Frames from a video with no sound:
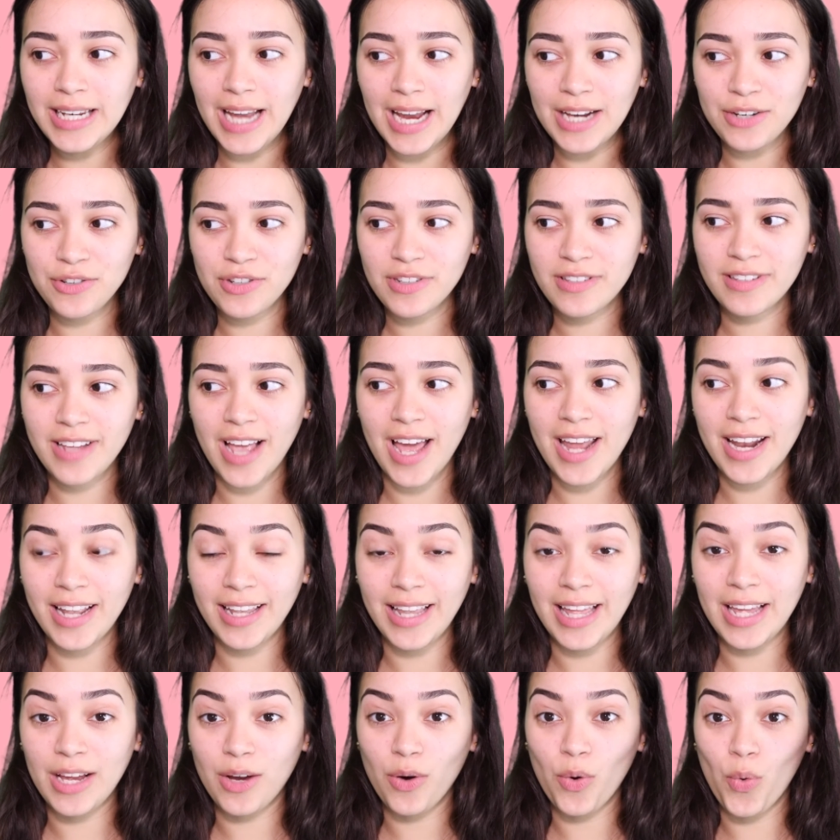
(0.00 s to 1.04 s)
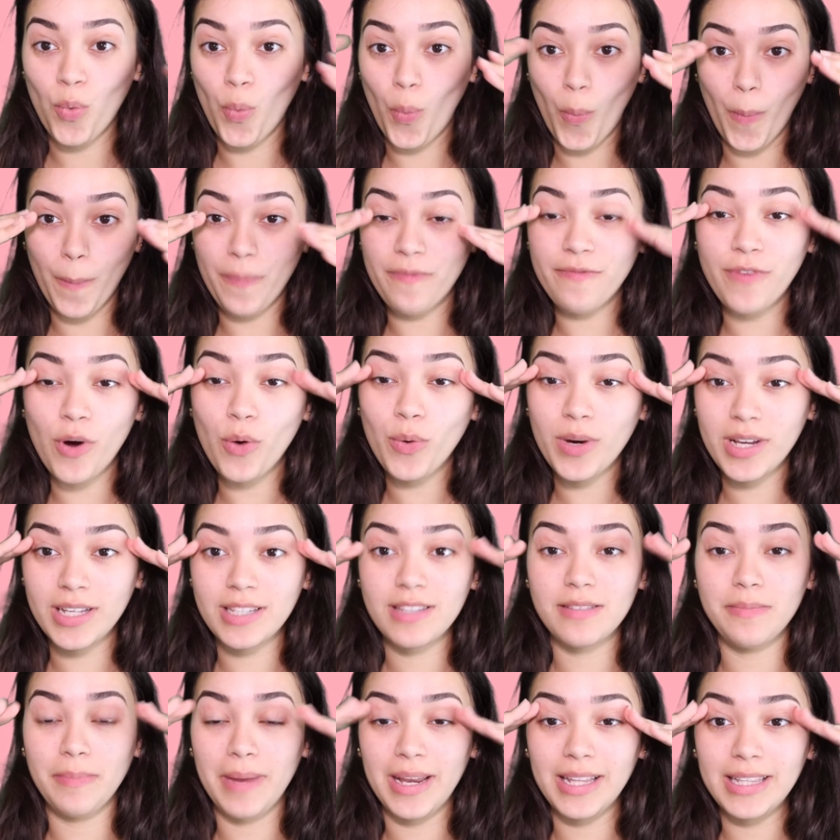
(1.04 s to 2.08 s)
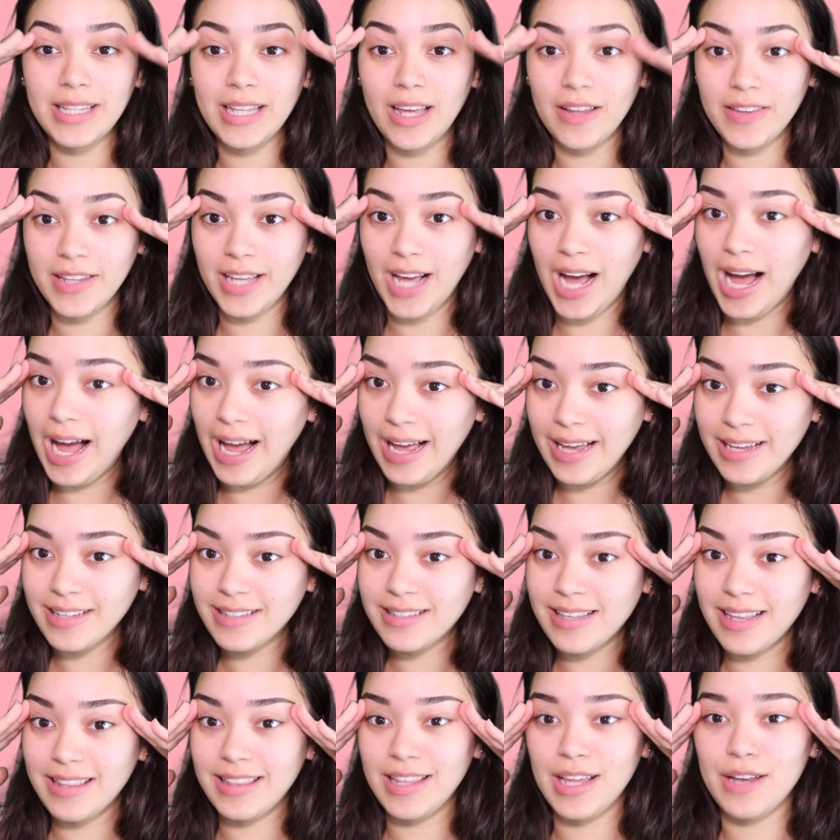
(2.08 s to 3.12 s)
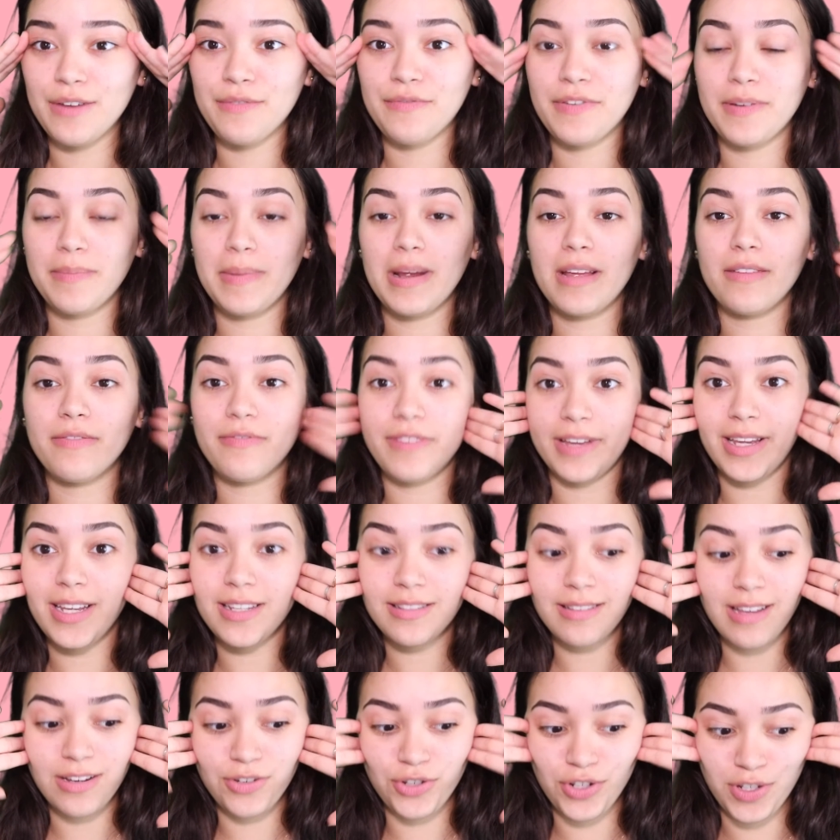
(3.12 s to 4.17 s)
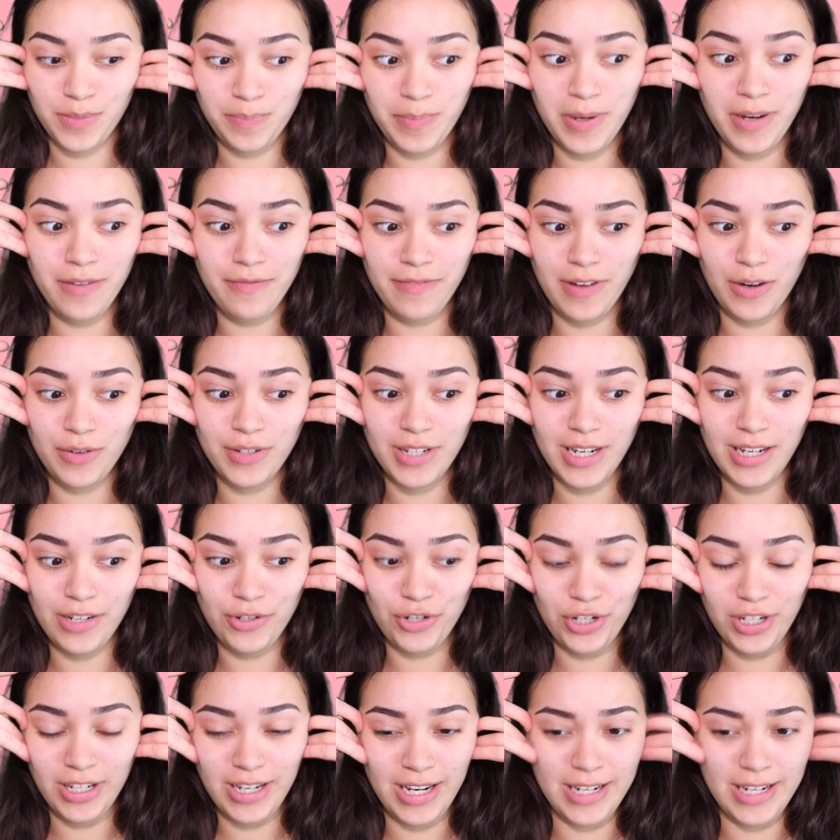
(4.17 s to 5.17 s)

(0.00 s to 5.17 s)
I just kind of like focused mainly on the eyes, and then for my face I just put foundation.